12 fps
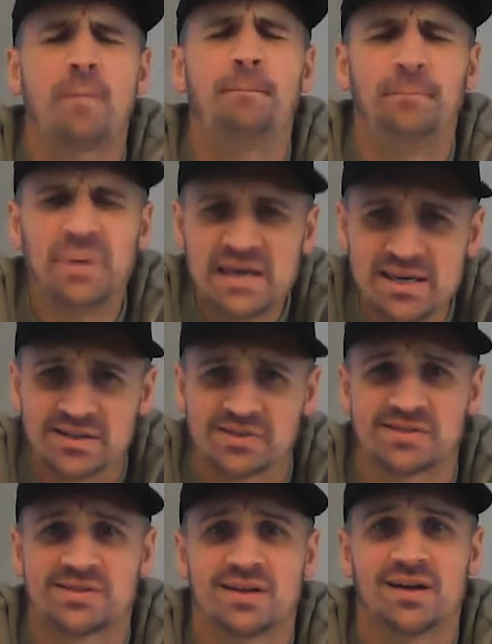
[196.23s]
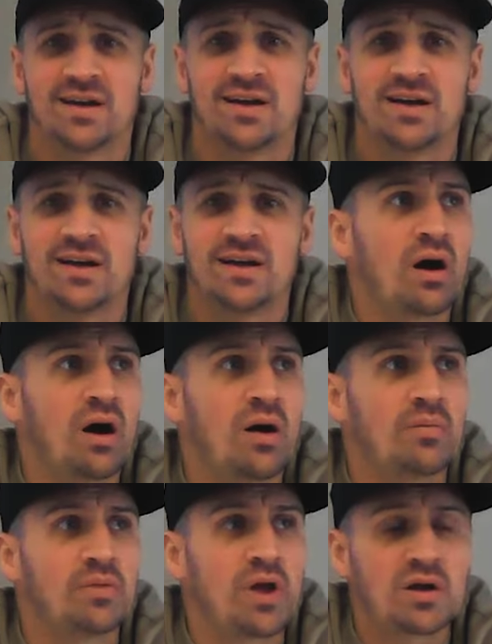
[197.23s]
A beast.
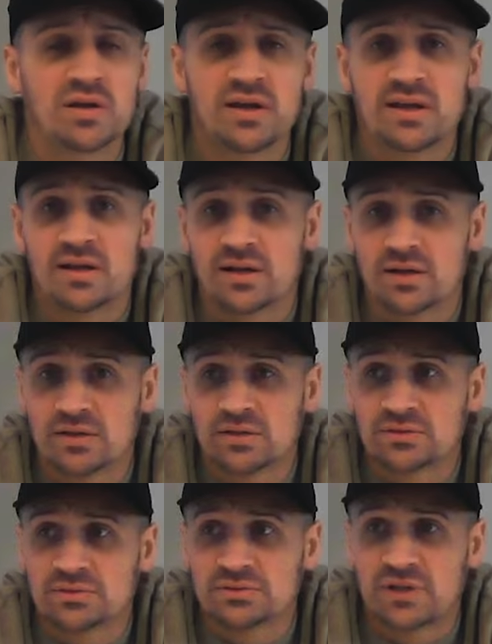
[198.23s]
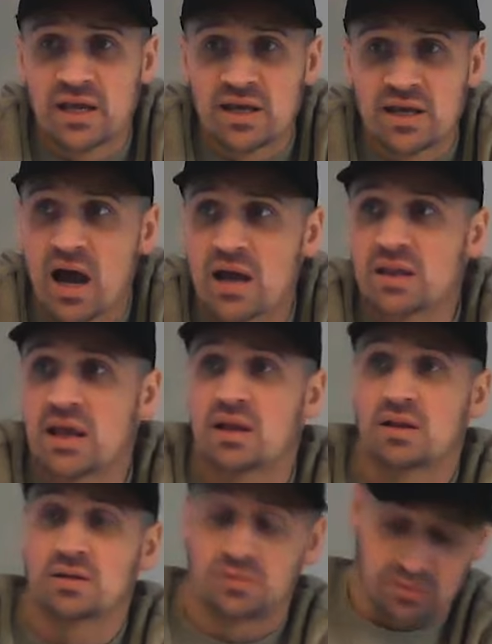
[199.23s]
Luckily, thank God
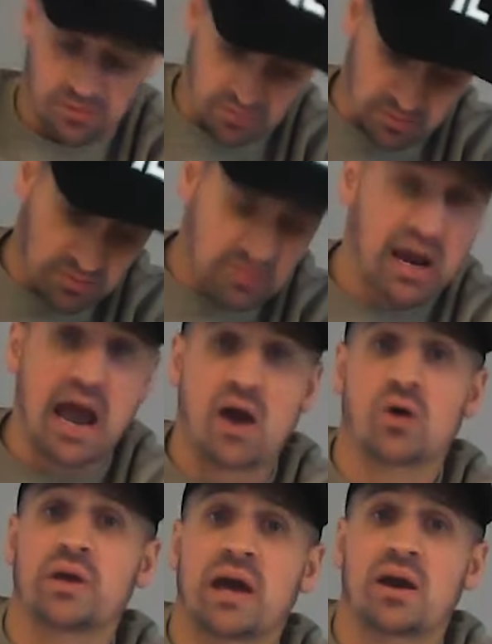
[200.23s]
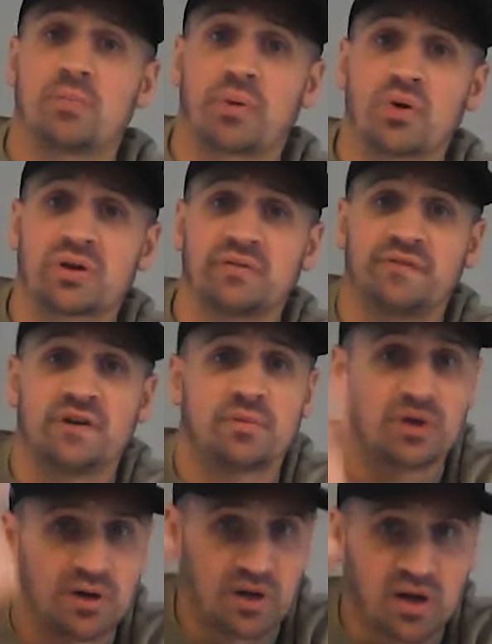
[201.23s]
that I only had a broken
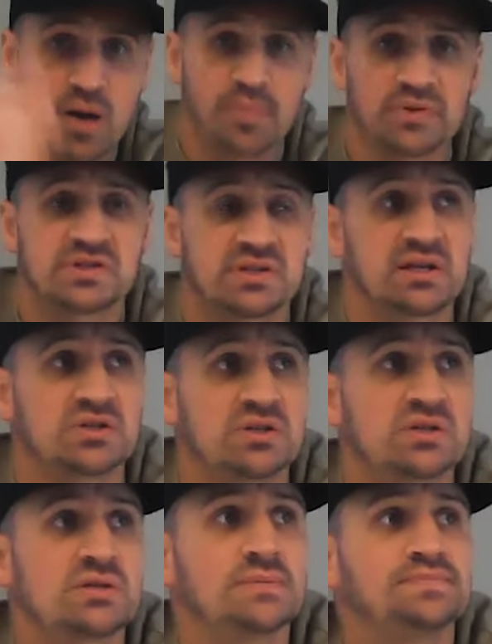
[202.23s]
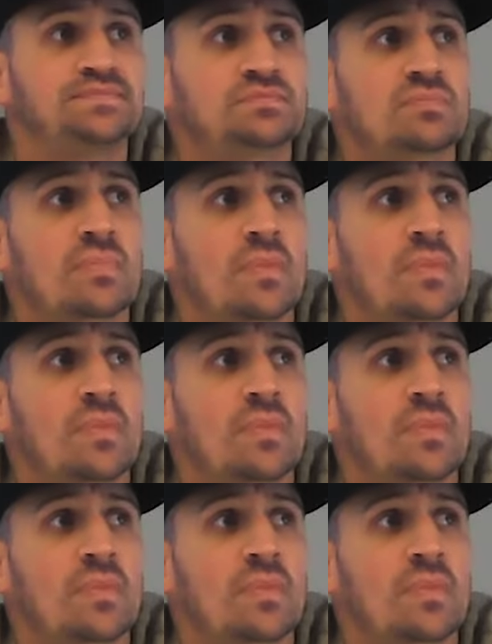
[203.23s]
femur and a couple stitches.